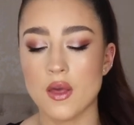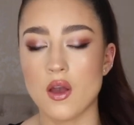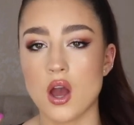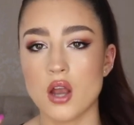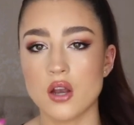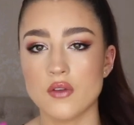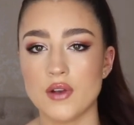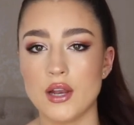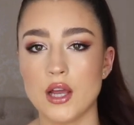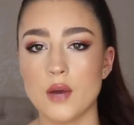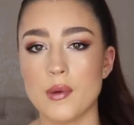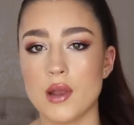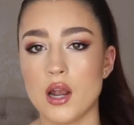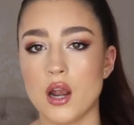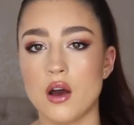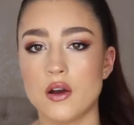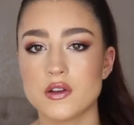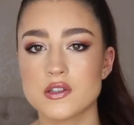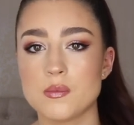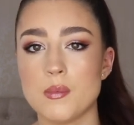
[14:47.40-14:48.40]
they're kind of a little bit
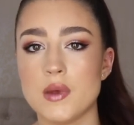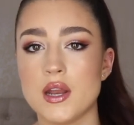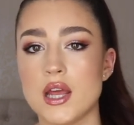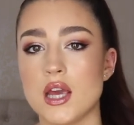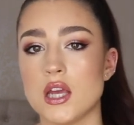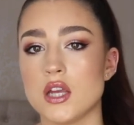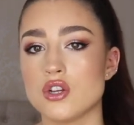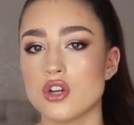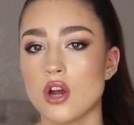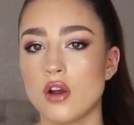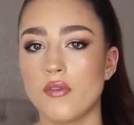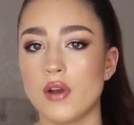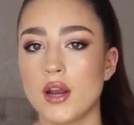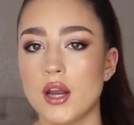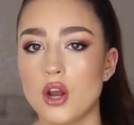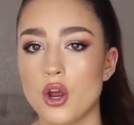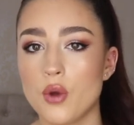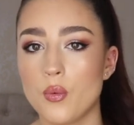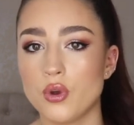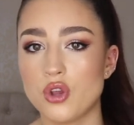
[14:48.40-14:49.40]
last minute, you don't really
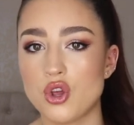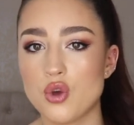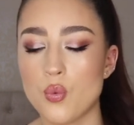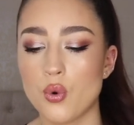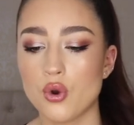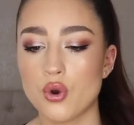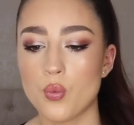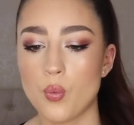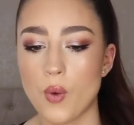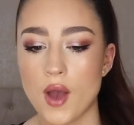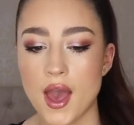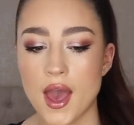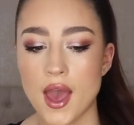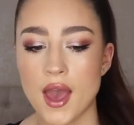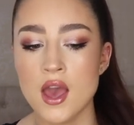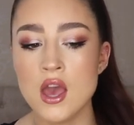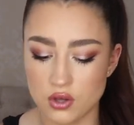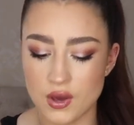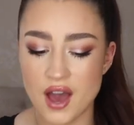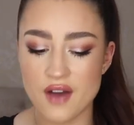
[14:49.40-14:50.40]
know what you want to
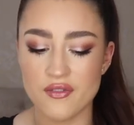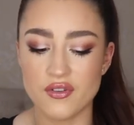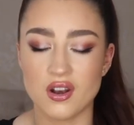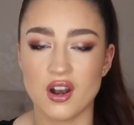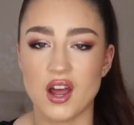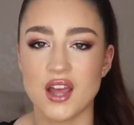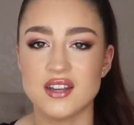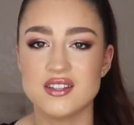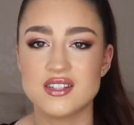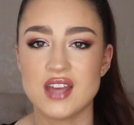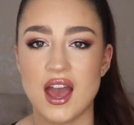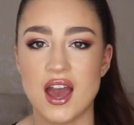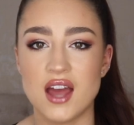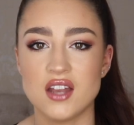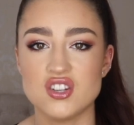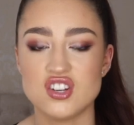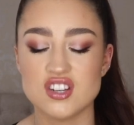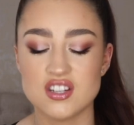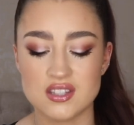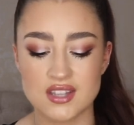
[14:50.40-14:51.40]
wear, you haven't like
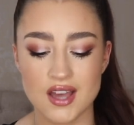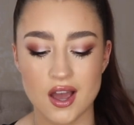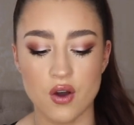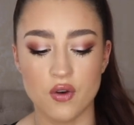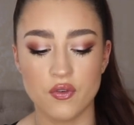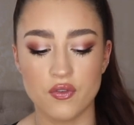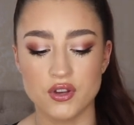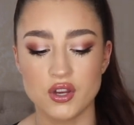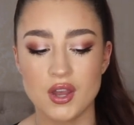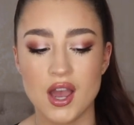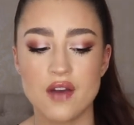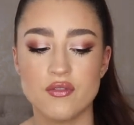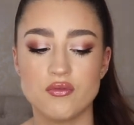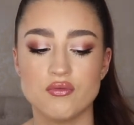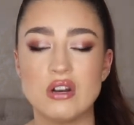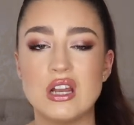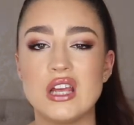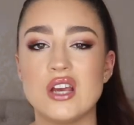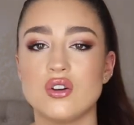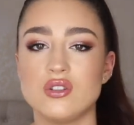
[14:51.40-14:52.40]
tanned yourself and you
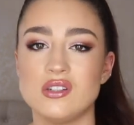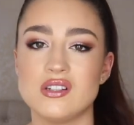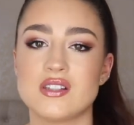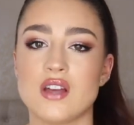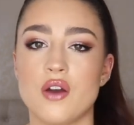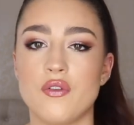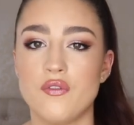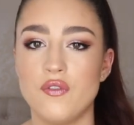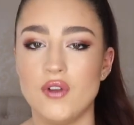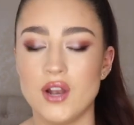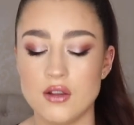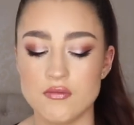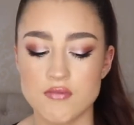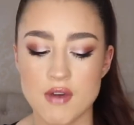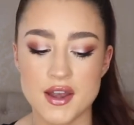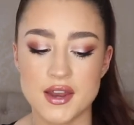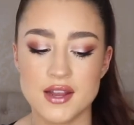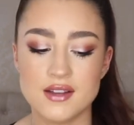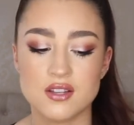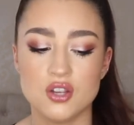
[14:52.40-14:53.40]
haven't really got yourself fully
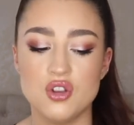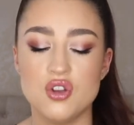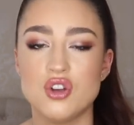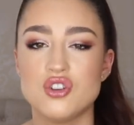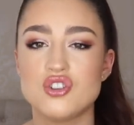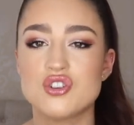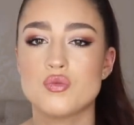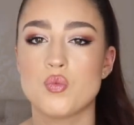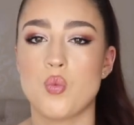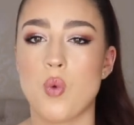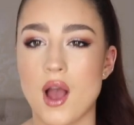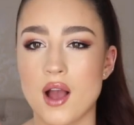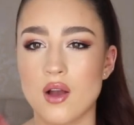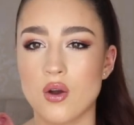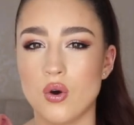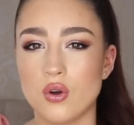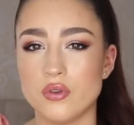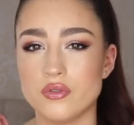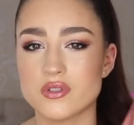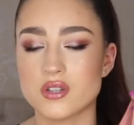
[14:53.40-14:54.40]
ready, so you can just
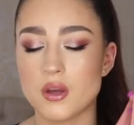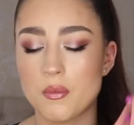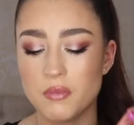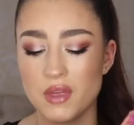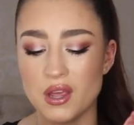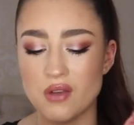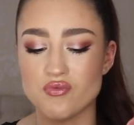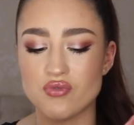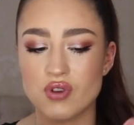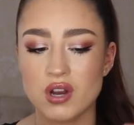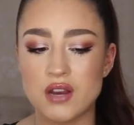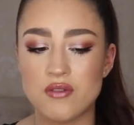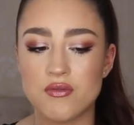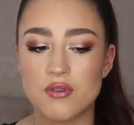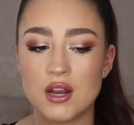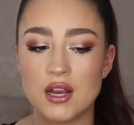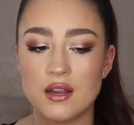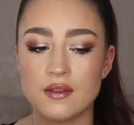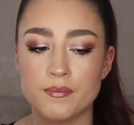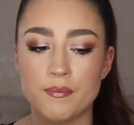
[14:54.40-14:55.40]
whack on something really
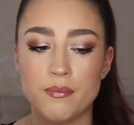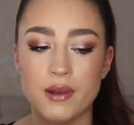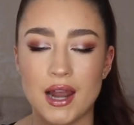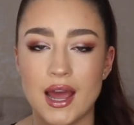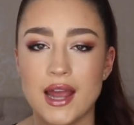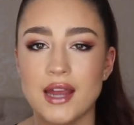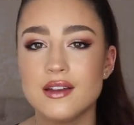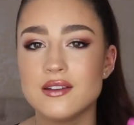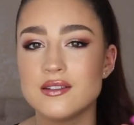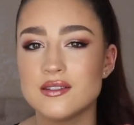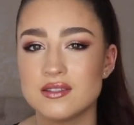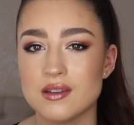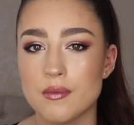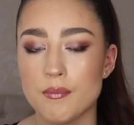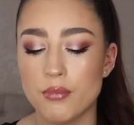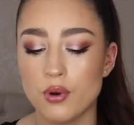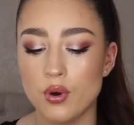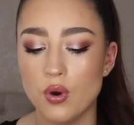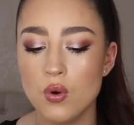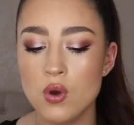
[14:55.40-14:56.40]
really plain and
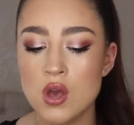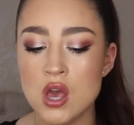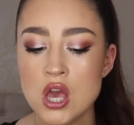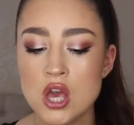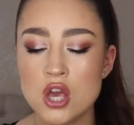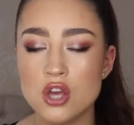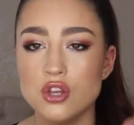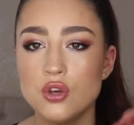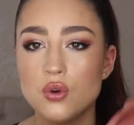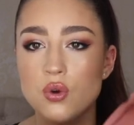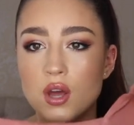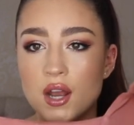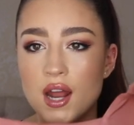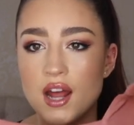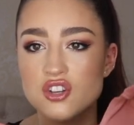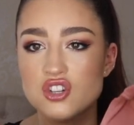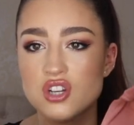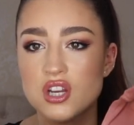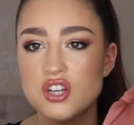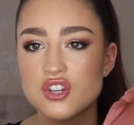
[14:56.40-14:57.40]
simple. You can
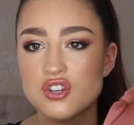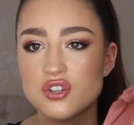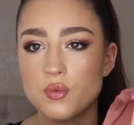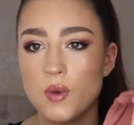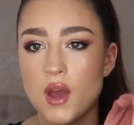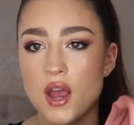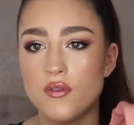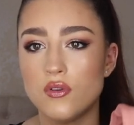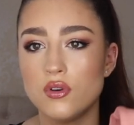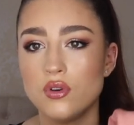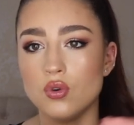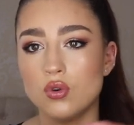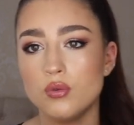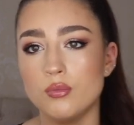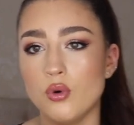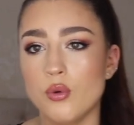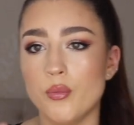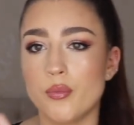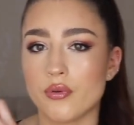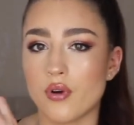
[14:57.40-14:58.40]
actually just wear a
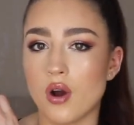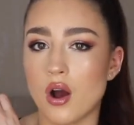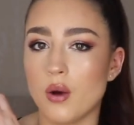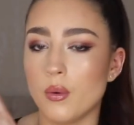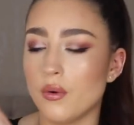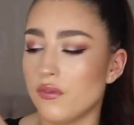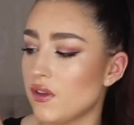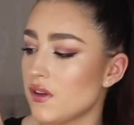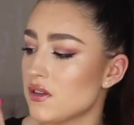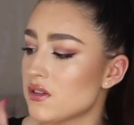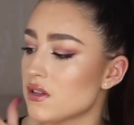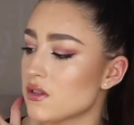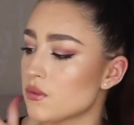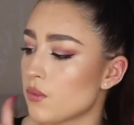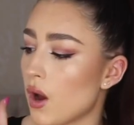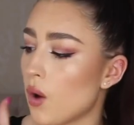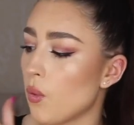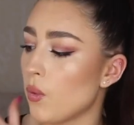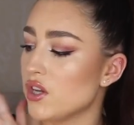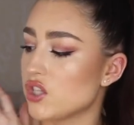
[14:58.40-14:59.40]
normal bra with this as
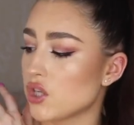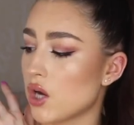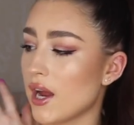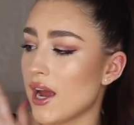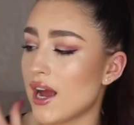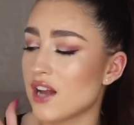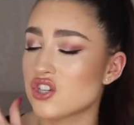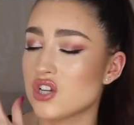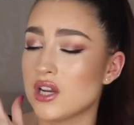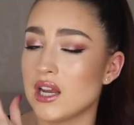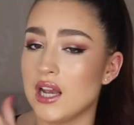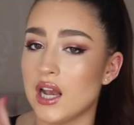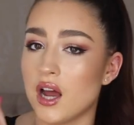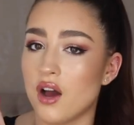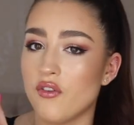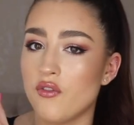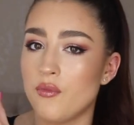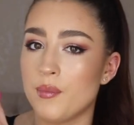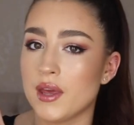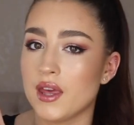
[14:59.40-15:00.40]
well, which I actually
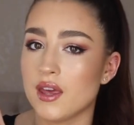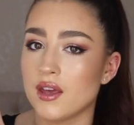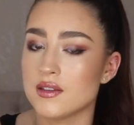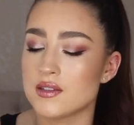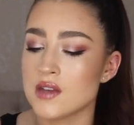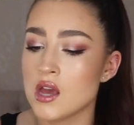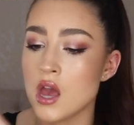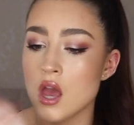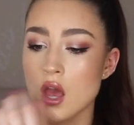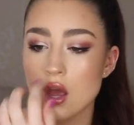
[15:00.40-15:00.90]
love, because